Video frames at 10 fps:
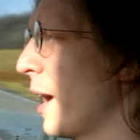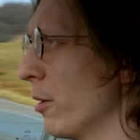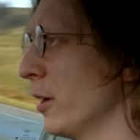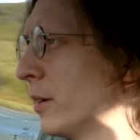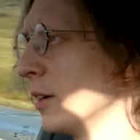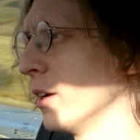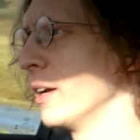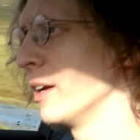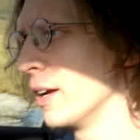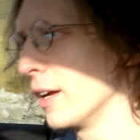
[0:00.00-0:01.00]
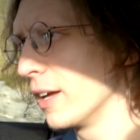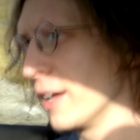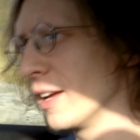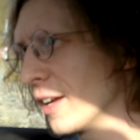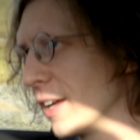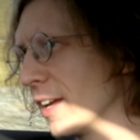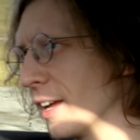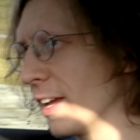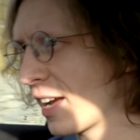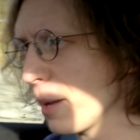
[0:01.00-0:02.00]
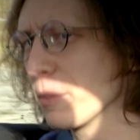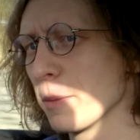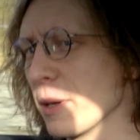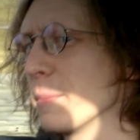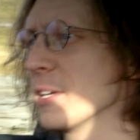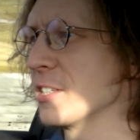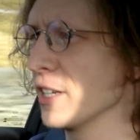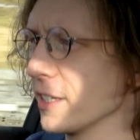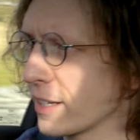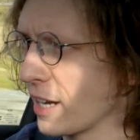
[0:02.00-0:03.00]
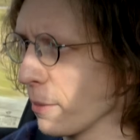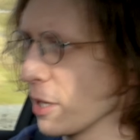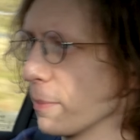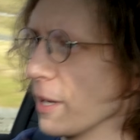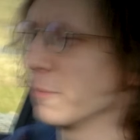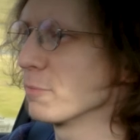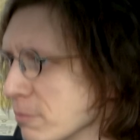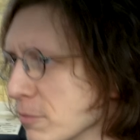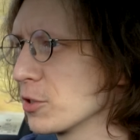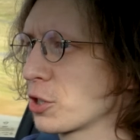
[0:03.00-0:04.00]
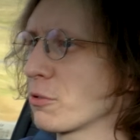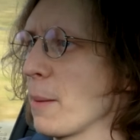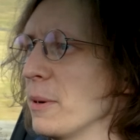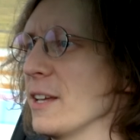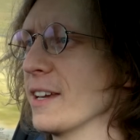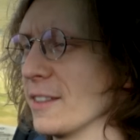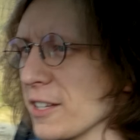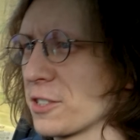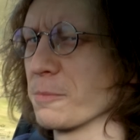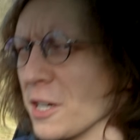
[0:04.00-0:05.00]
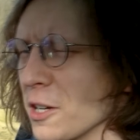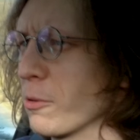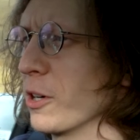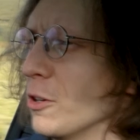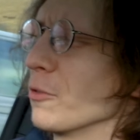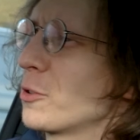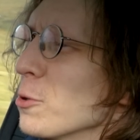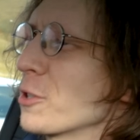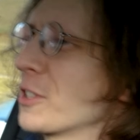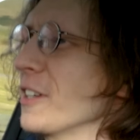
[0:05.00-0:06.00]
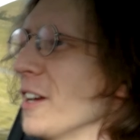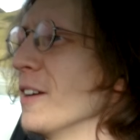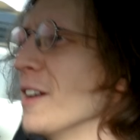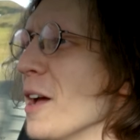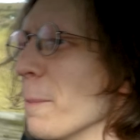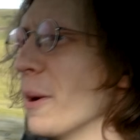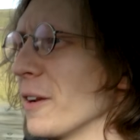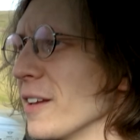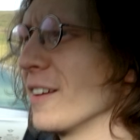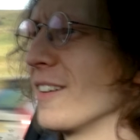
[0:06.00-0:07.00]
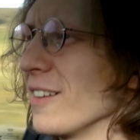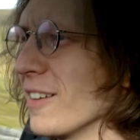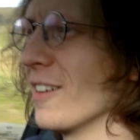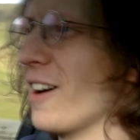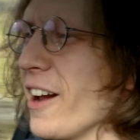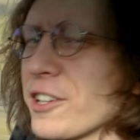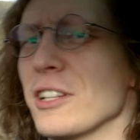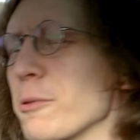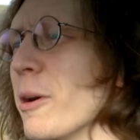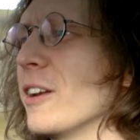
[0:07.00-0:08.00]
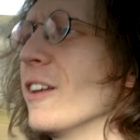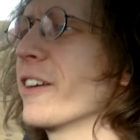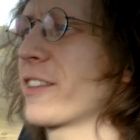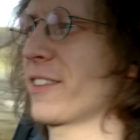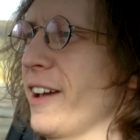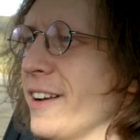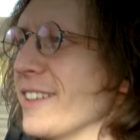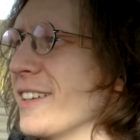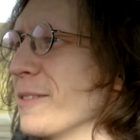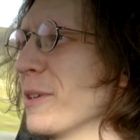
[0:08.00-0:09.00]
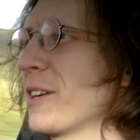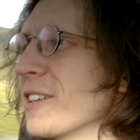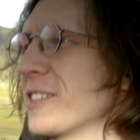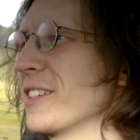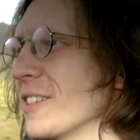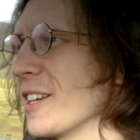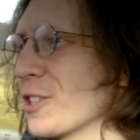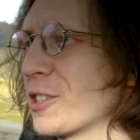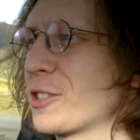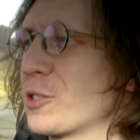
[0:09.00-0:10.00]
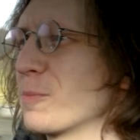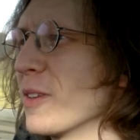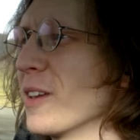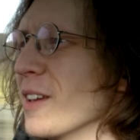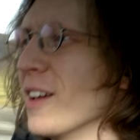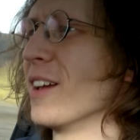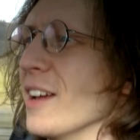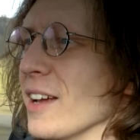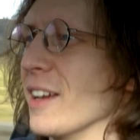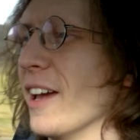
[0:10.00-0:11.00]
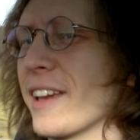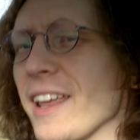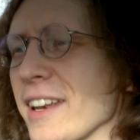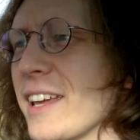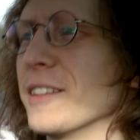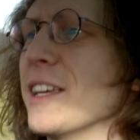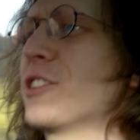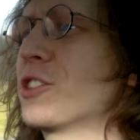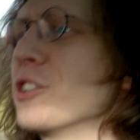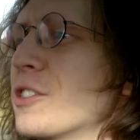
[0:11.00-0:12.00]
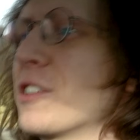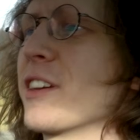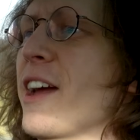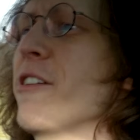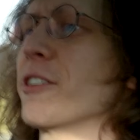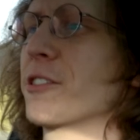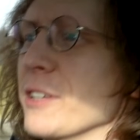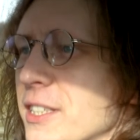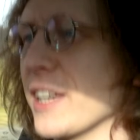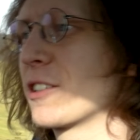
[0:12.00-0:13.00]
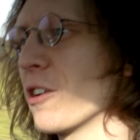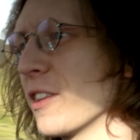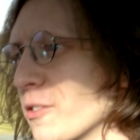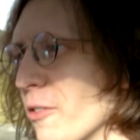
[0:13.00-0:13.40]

power, it can be a bit busy, it can be a bit scrabbly, and there's quite a lot of torque steer, but I actually quite like that, because it just, again, it suits the character. It's got this